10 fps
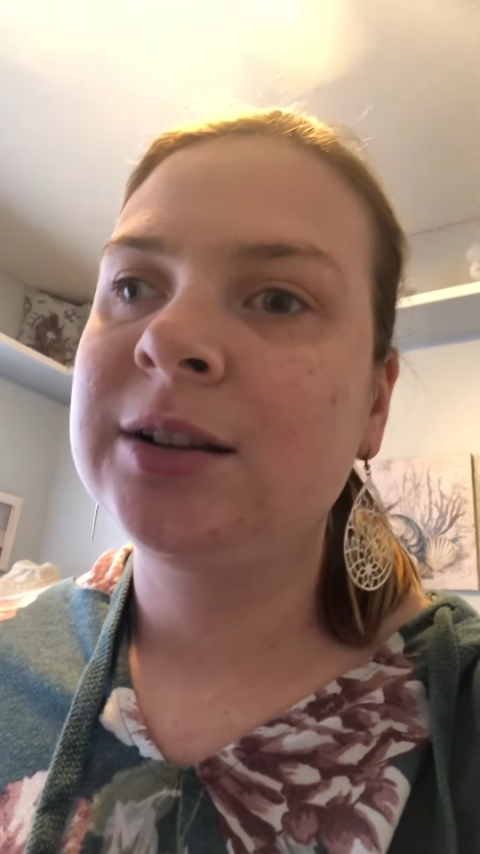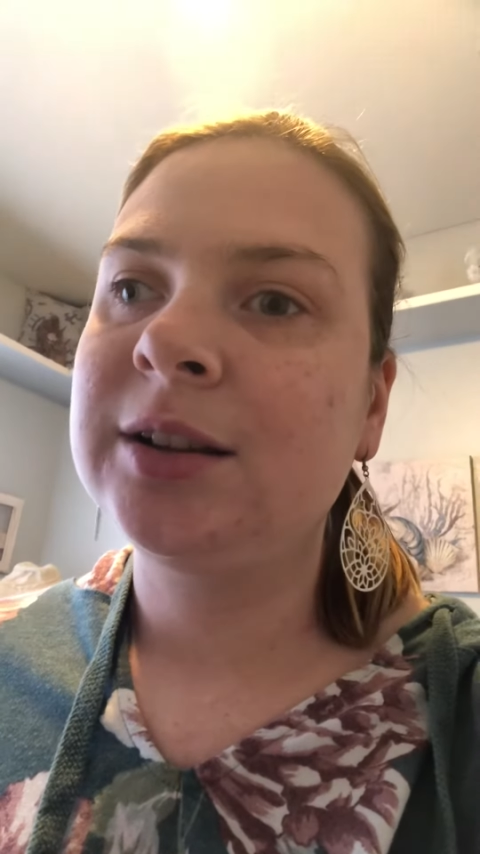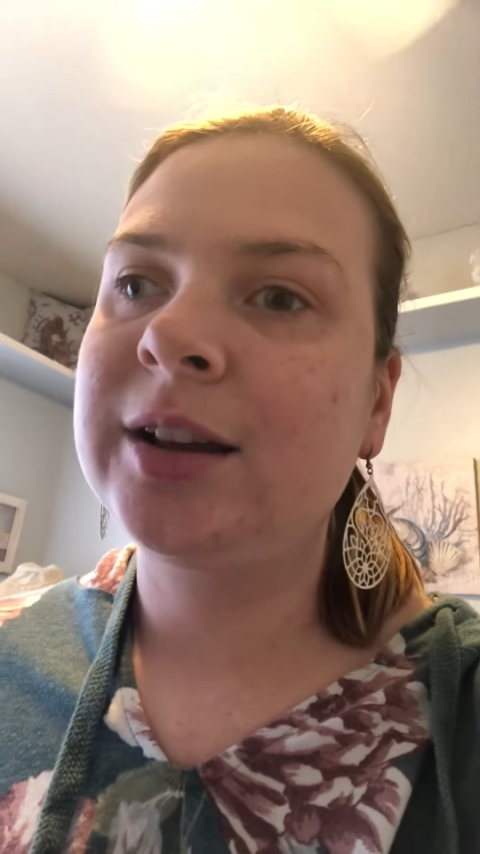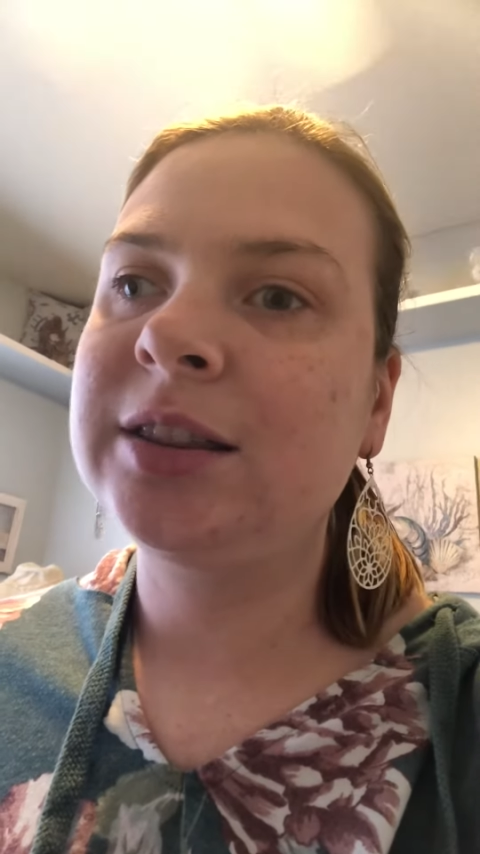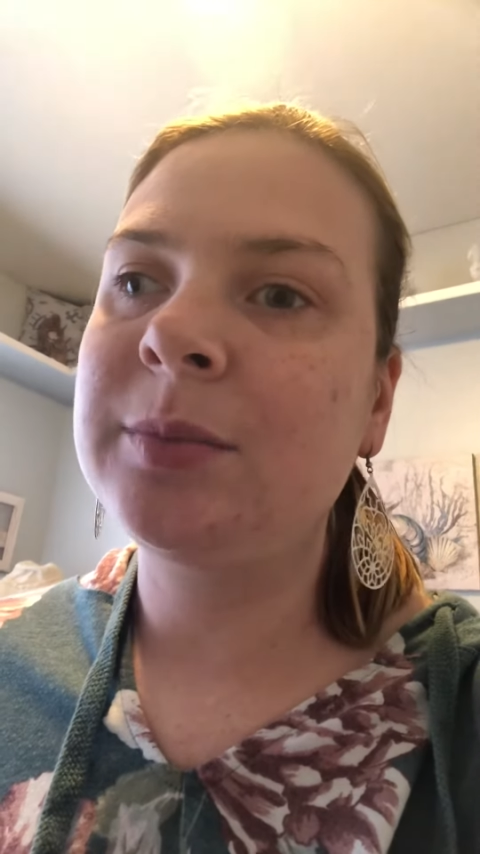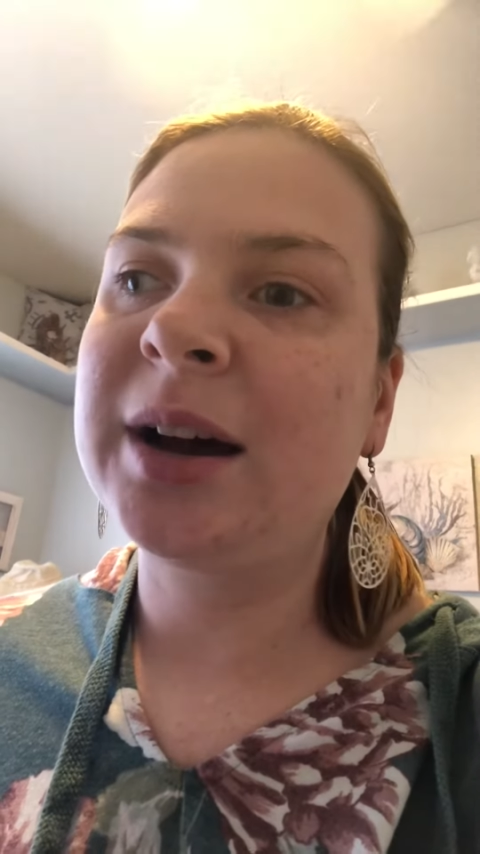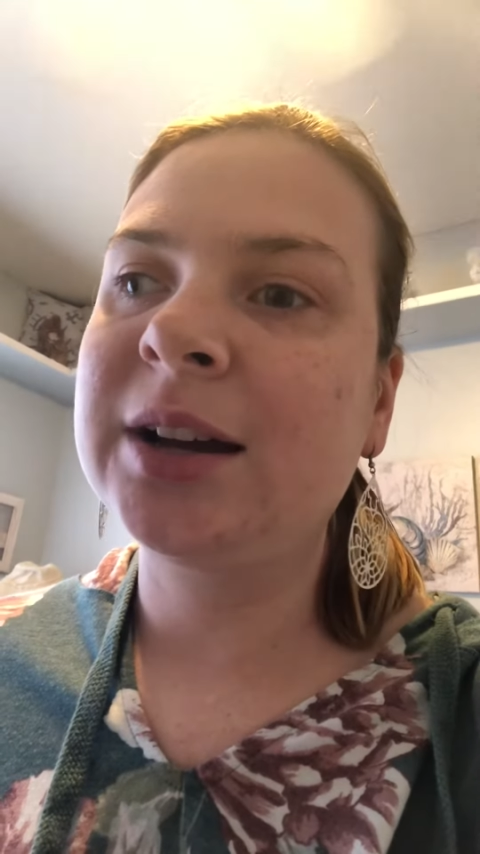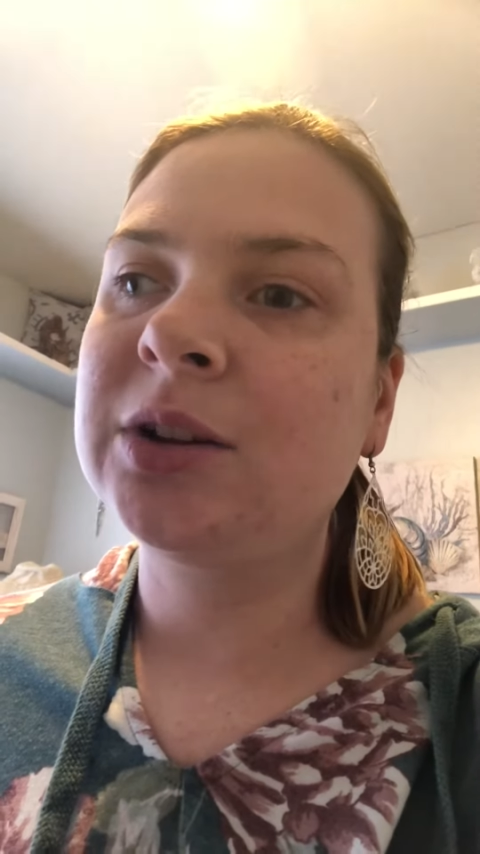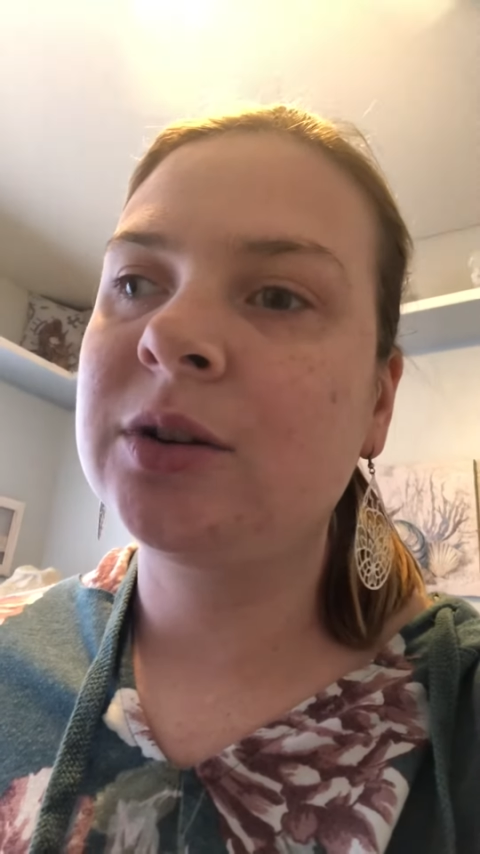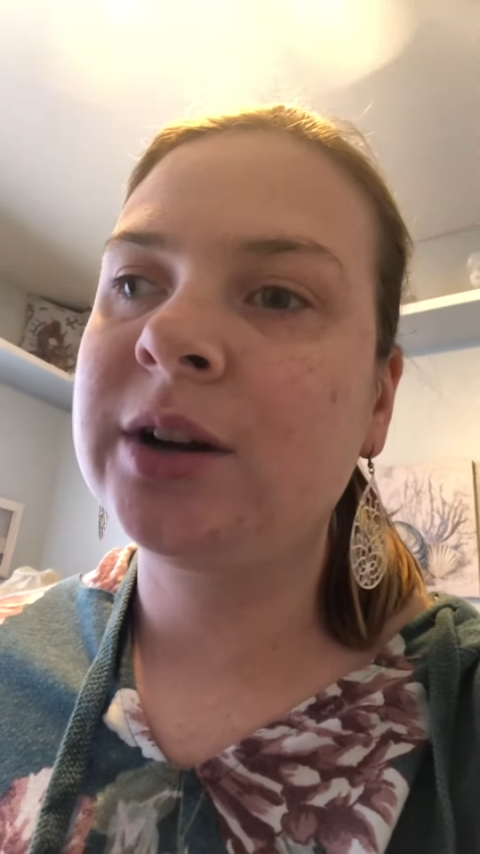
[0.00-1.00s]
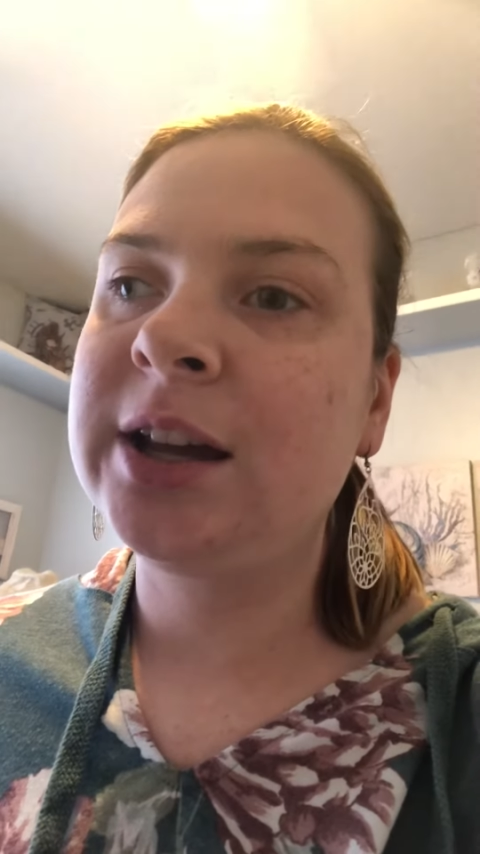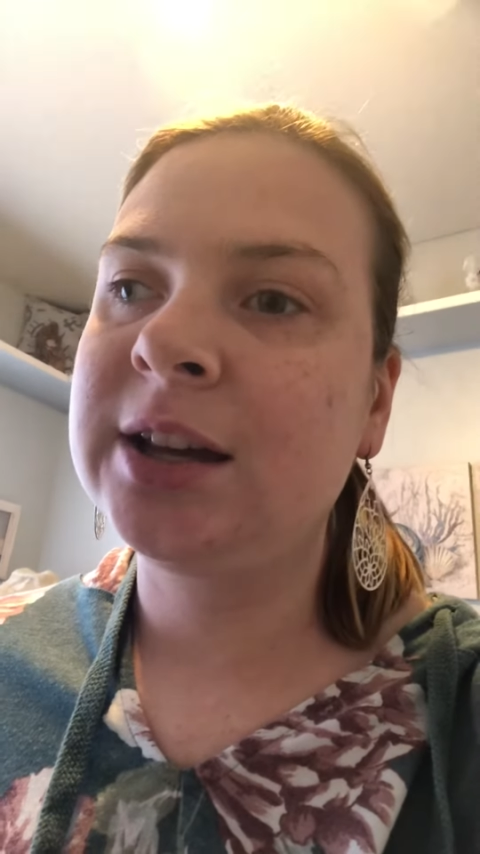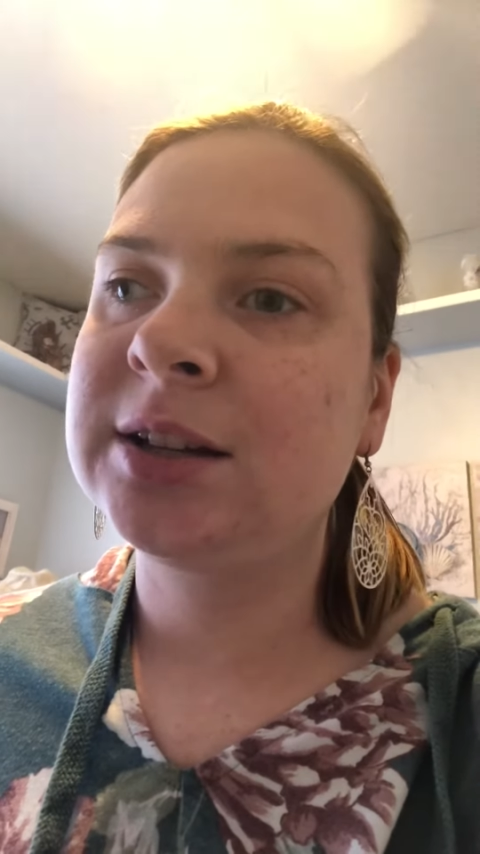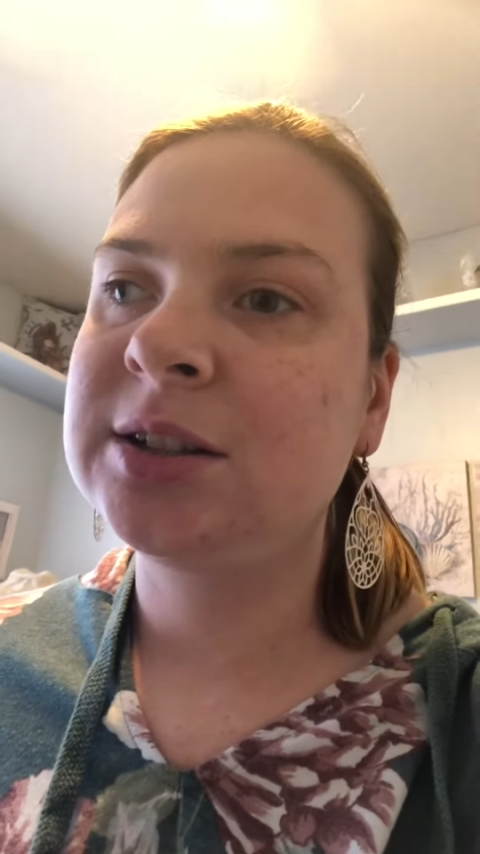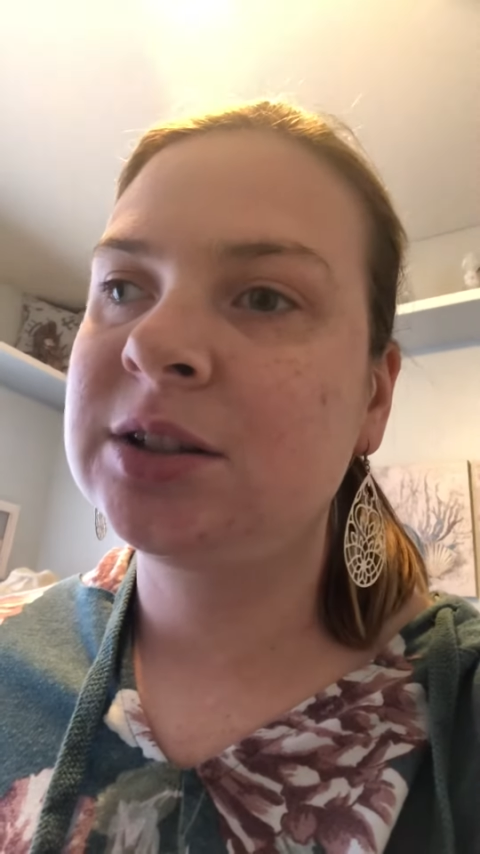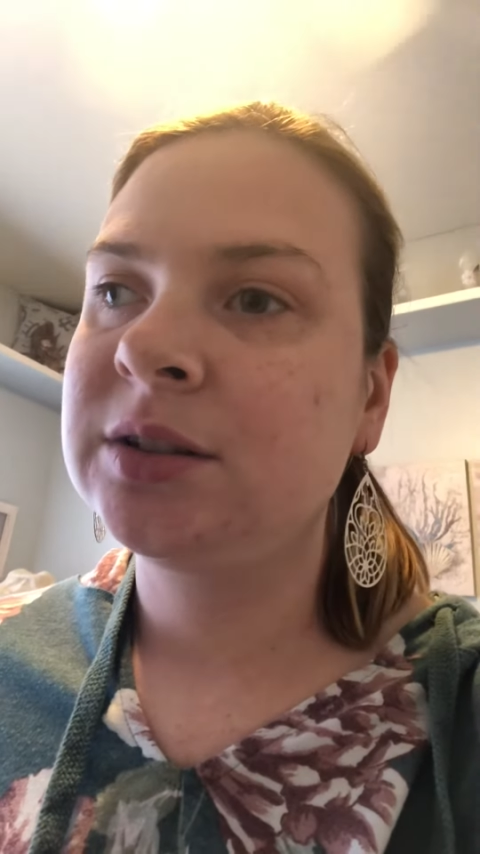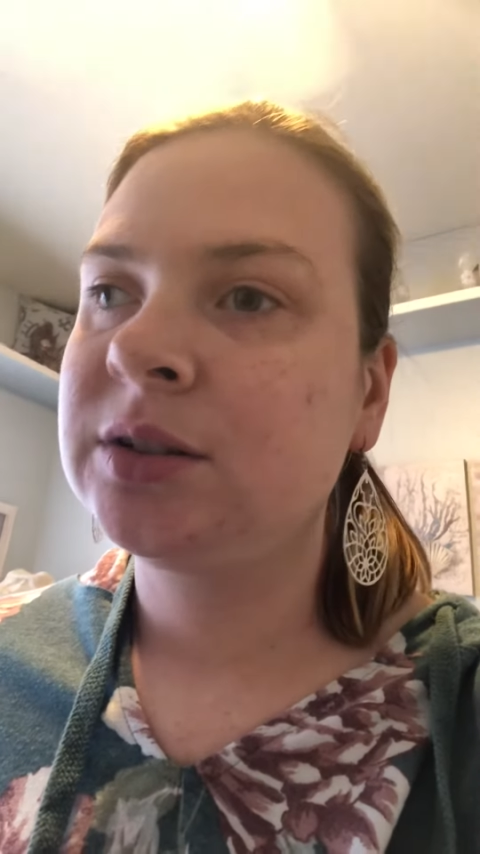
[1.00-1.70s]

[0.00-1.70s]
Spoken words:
like the back of your hand.